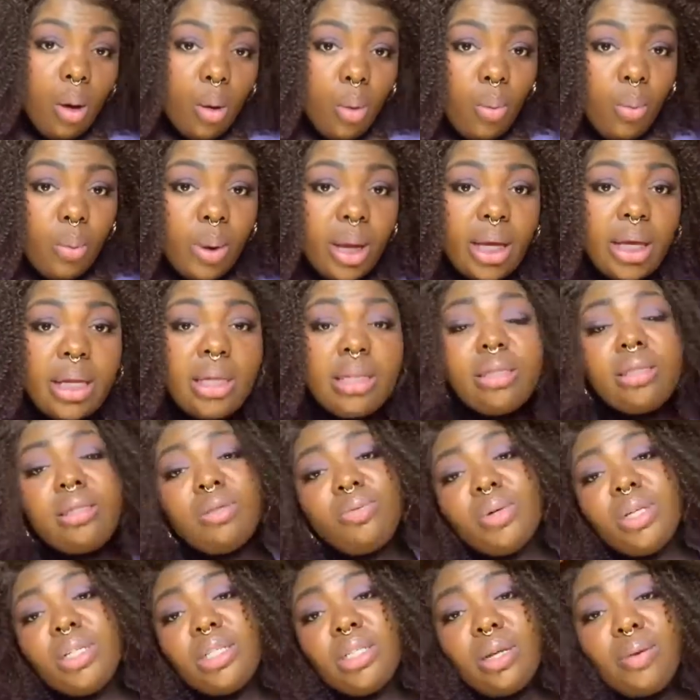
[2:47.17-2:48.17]
We can
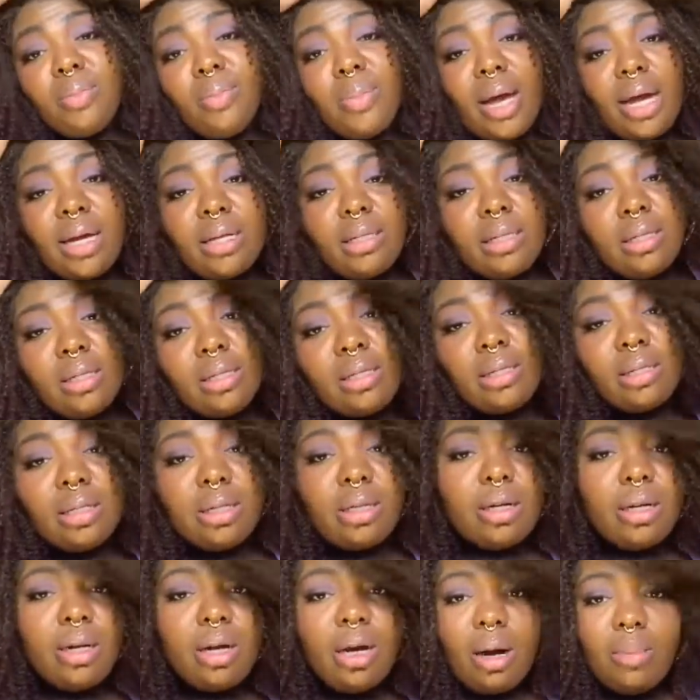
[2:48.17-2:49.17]
switch it back to the
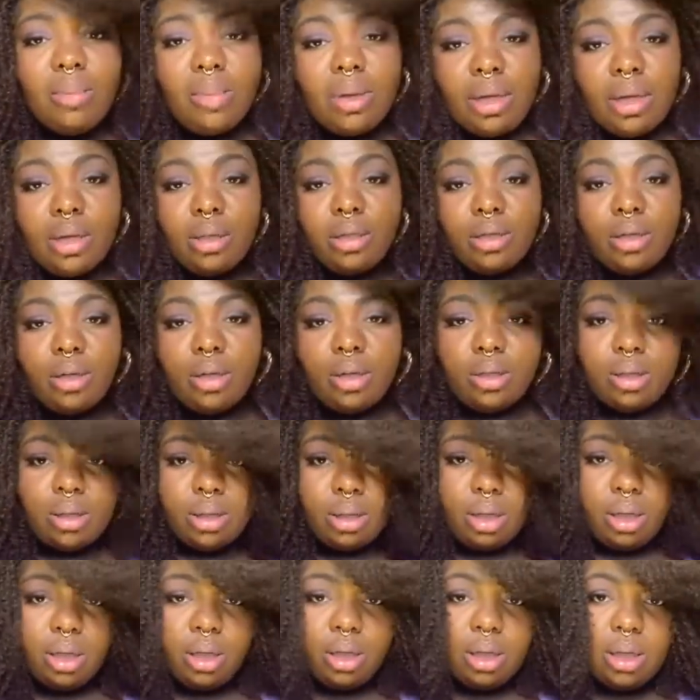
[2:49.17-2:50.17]
center. I'm gonna let y'all
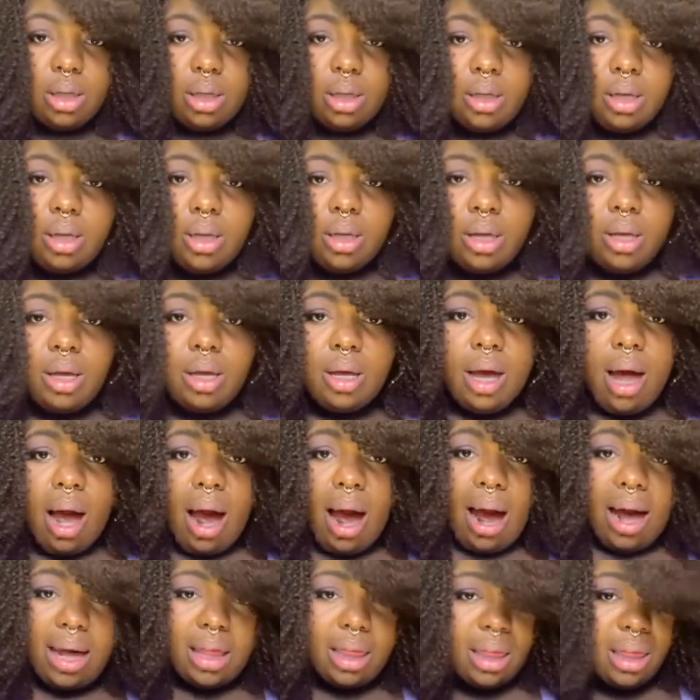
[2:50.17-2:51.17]
see it.
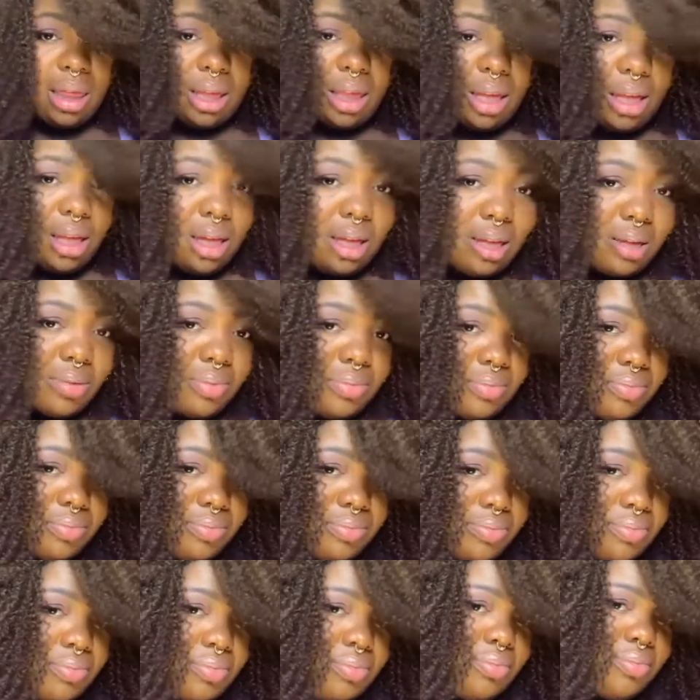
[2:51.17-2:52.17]
I
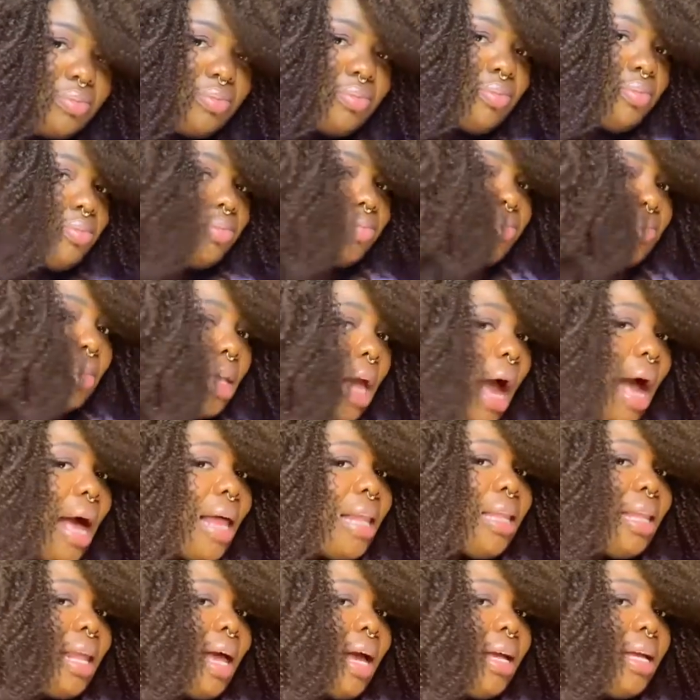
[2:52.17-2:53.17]
think
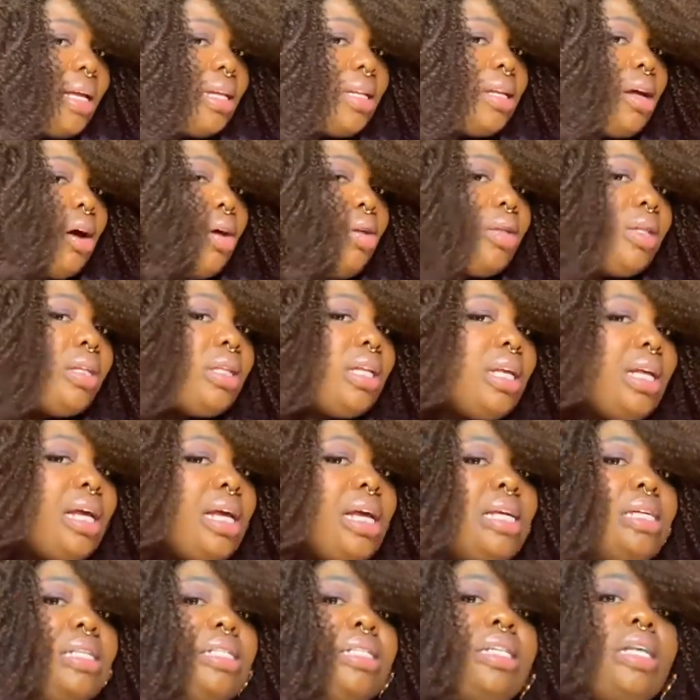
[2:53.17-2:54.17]
I like it. The only thing
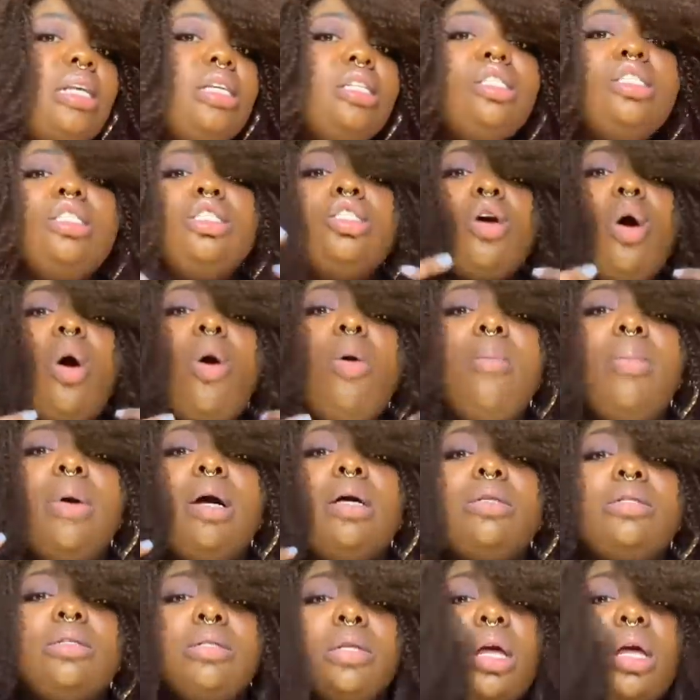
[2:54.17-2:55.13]
is, it's so much.